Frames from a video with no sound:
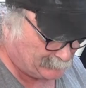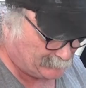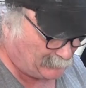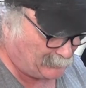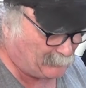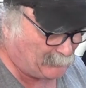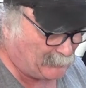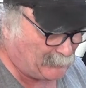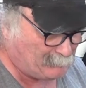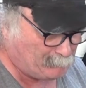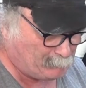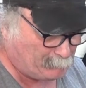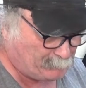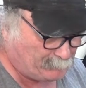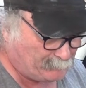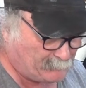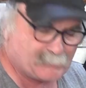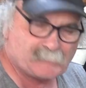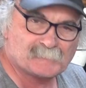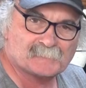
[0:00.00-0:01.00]
So anyway,
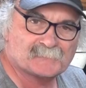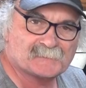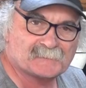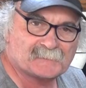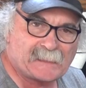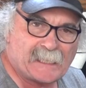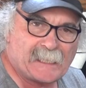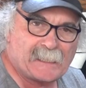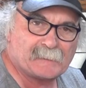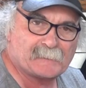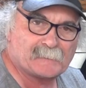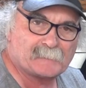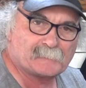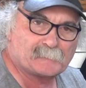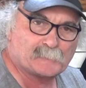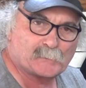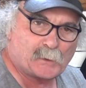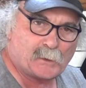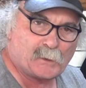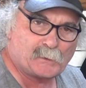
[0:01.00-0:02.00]
standard
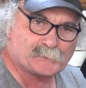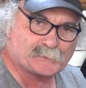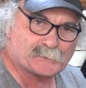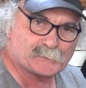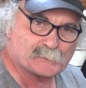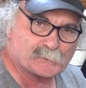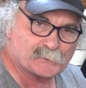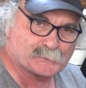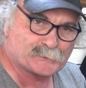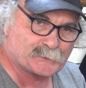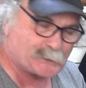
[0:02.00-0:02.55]
torch, looks